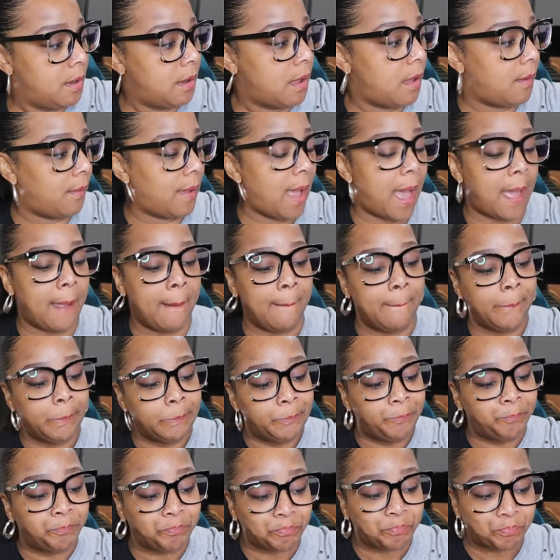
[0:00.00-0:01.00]
okay?
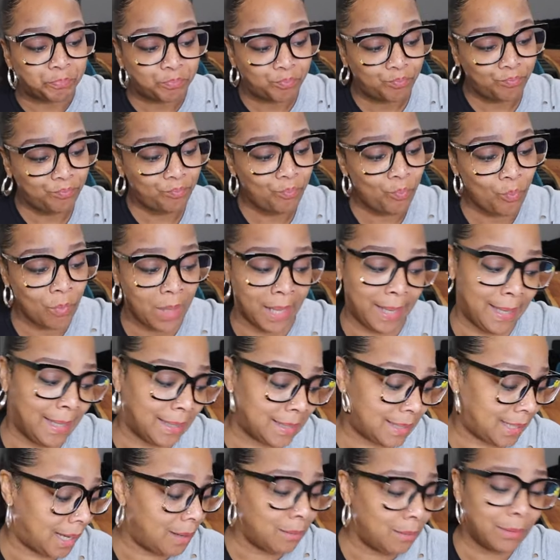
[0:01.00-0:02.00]

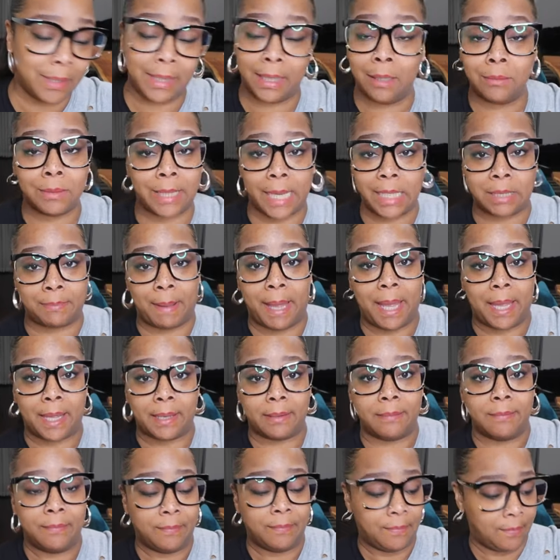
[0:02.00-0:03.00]
It's don't, it don't taste
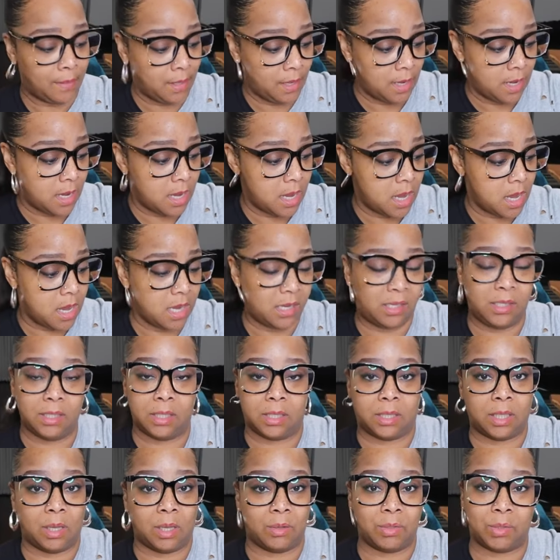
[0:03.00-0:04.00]
bad. It's
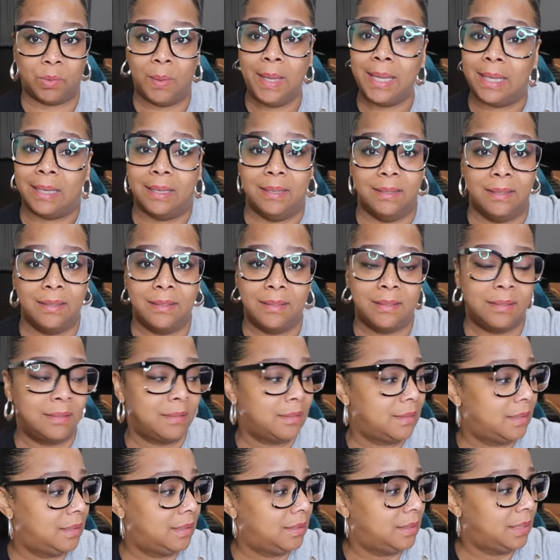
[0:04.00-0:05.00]
just so sweet.
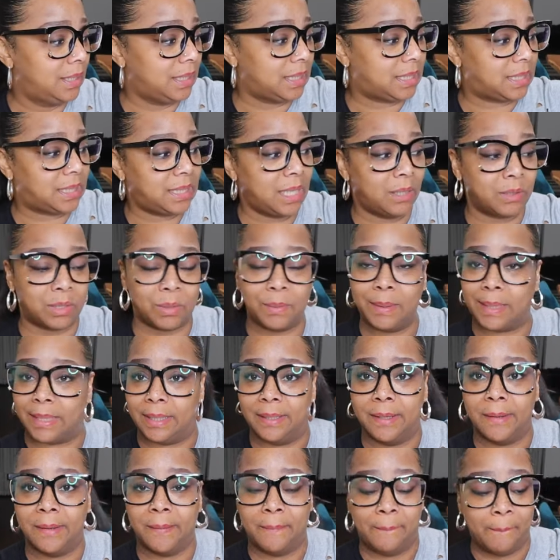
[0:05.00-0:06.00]
It's so
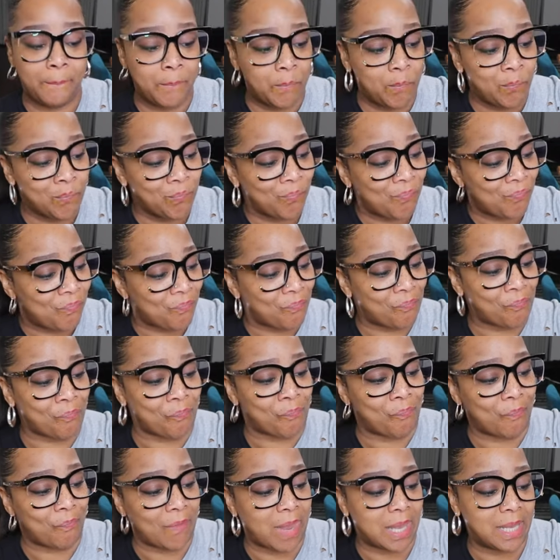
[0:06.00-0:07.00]
sweet.
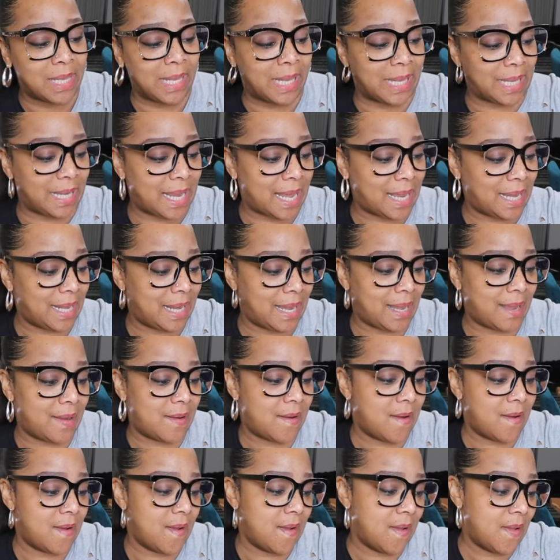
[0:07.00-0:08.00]
Mm, yeah, that,
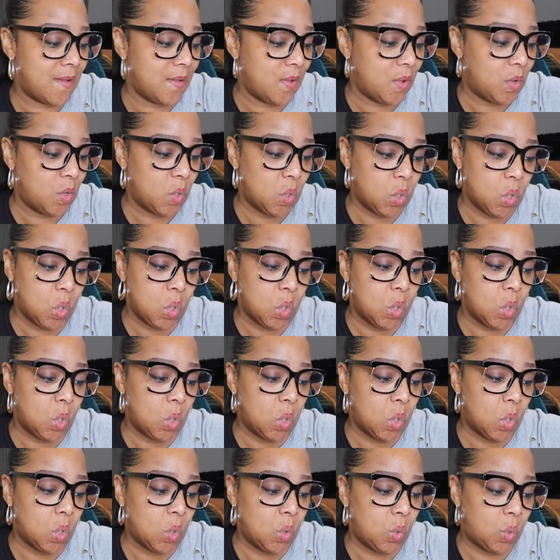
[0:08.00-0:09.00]
that,
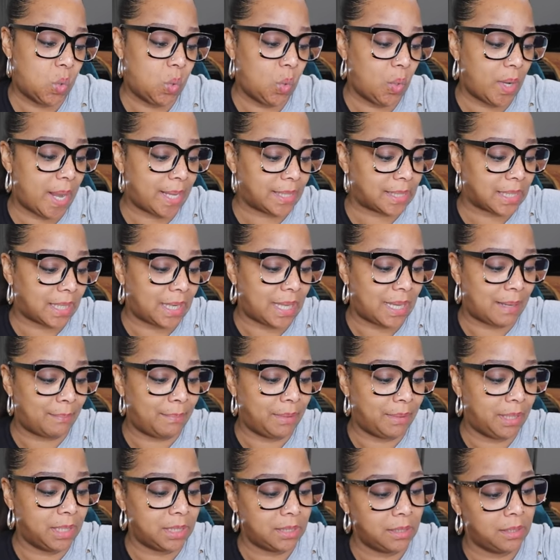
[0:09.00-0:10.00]
whew, that's a lot.
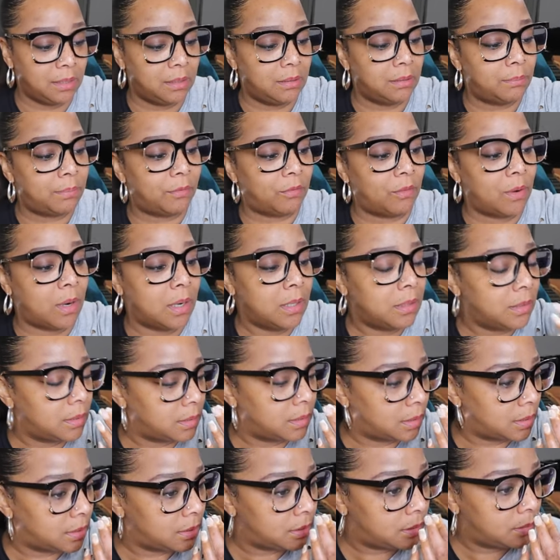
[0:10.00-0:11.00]
But this little
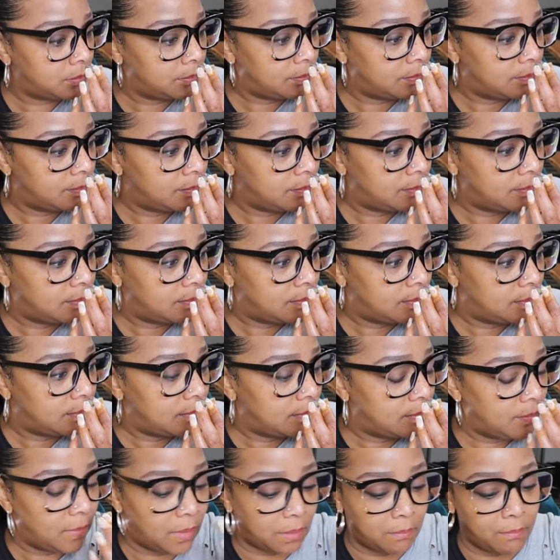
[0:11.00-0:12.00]
rose is
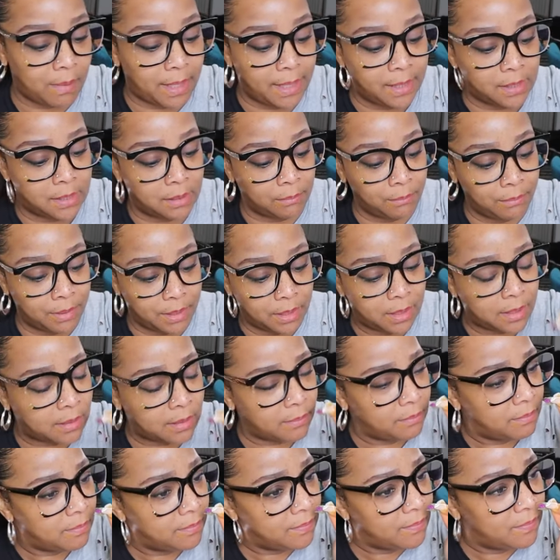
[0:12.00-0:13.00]
amazing. I'm put that,